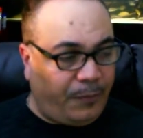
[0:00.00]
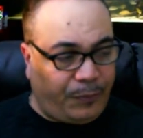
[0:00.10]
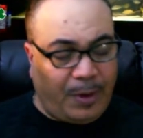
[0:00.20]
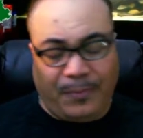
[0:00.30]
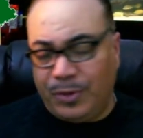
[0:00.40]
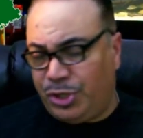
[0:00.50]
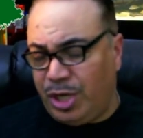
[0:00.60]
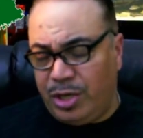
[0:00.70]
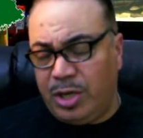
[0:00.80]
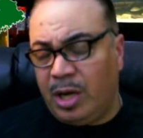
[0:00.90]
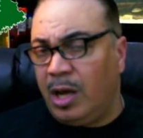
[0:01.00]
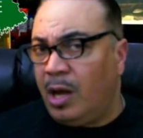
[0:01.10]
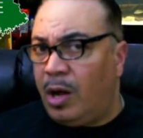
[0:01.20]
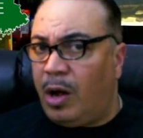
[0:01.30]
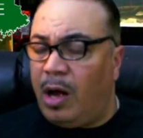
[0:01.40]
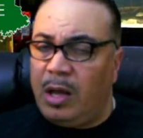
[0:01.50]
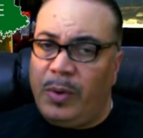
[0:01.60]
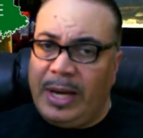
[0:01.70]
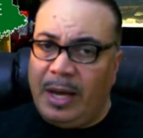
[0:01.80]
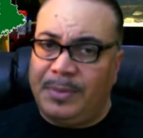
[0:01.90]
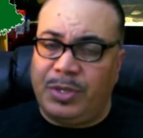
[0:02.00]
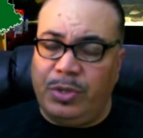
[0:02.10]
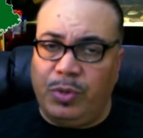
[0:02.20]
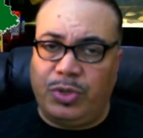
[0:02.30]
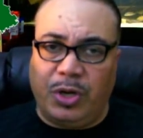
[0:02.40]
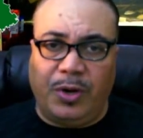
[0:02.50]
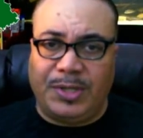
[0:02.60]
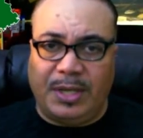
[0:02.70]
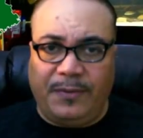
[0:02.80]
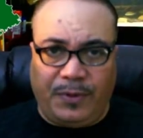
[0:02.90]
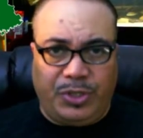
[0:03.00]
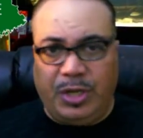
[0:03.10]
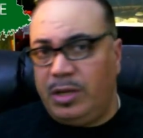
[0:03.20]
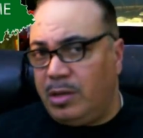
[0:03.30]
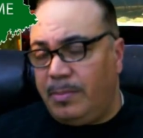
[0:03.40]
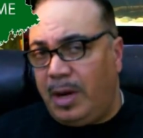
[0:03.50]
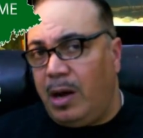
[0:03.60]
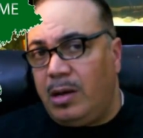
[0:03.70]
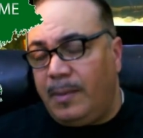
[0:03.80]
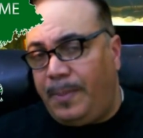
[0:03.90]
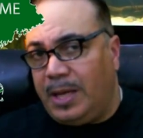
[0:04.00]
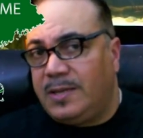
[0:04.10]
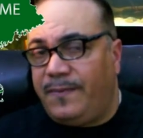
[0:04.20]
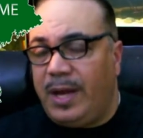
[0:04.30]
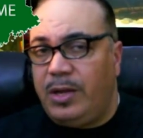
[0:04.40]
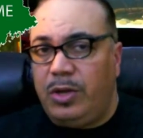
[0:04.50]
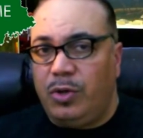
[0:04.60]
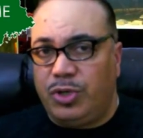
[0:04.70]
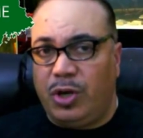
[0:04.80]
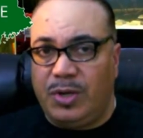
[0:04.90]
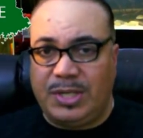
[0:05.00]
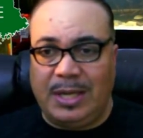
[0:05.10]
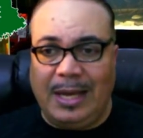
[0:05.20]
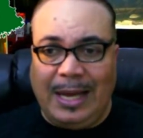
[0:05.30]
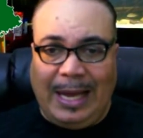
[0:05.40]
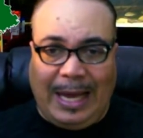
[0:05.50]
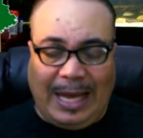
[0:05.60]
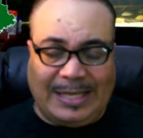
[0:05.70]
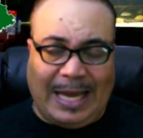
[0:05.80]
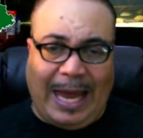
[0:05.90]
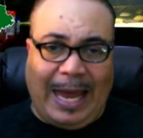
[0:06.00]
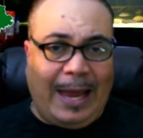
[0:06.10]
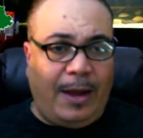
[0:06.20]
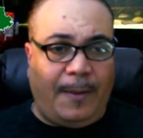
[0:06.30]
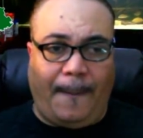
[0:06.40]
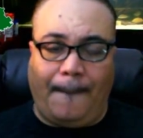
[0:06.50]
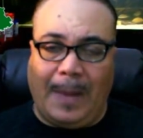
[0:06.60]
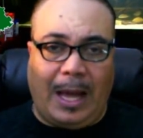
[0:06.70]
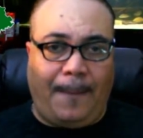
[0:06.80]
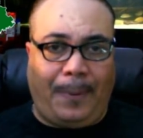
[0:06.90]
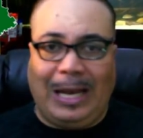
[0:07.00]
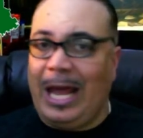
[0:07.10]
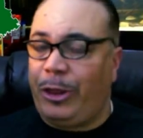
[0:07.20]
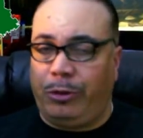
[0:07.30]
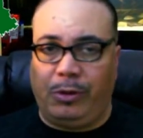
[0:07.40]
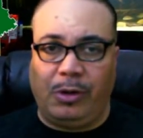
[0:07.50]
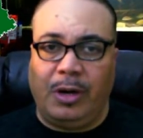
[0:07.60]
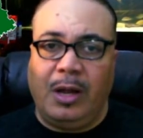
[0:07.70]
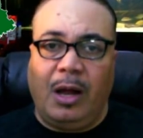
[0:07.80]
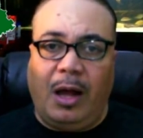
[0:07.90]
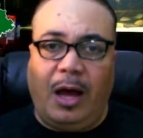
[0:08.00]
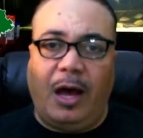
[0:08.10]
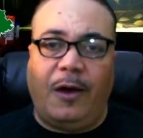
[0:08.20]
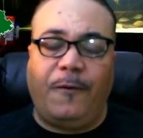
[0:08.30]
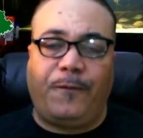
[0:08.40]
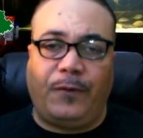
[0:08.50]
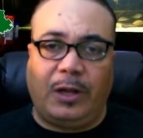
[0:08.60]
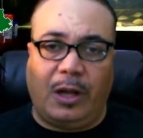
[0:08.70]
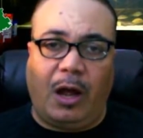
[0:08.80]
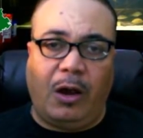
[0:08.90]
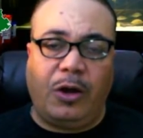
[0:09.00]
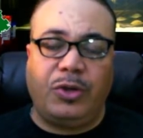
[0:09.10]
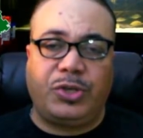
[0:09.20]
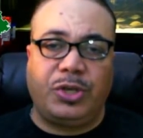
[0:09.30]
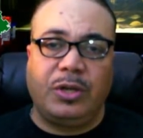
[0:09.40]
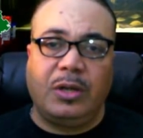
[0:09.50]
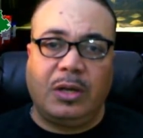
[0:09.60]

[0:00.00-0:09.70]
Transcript: from Virginia all the way up to New Jersey, Virginia, Maryland, Pennsylvania, New Jersey, it's a uh, plethora of large